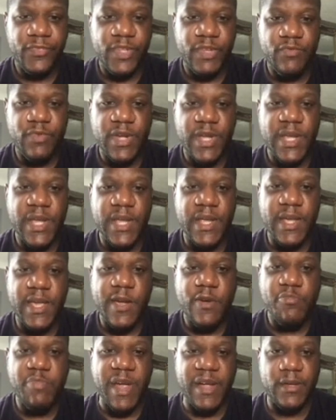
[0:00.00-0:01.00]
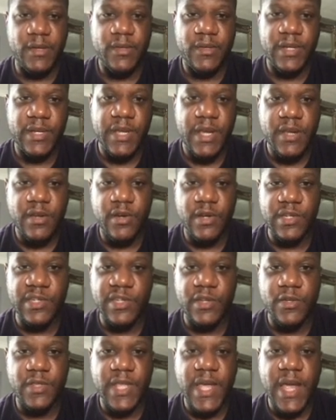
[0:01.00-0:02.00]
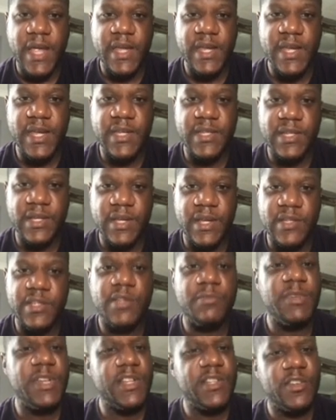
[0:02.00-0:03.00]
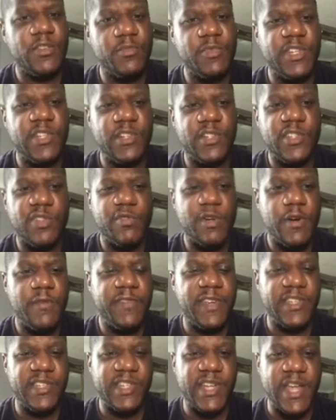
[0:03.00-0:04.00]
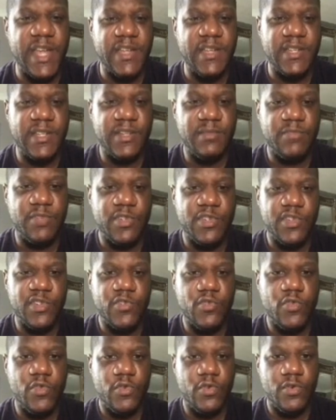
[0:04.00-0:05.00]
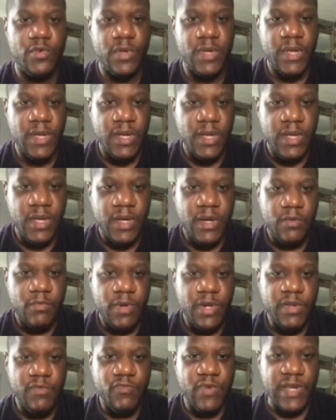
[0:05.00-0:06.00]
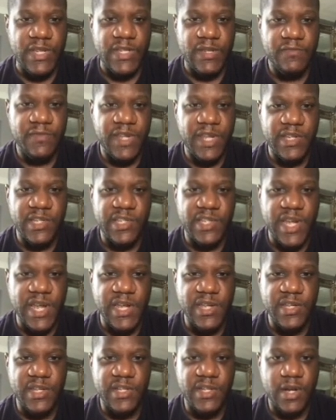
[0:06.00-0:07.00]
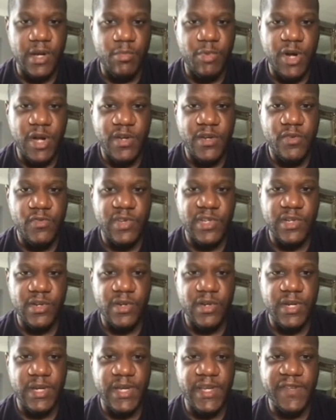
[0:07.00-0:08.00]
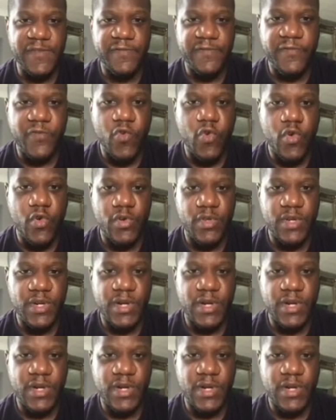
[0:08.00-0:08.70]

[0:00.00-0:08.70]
Right here, LBank. Okay, guys, so that is, uh, somebody told me it's on 12 exchanges. I'm not sure what the rest of the exchanges are, but I know it's on at least four that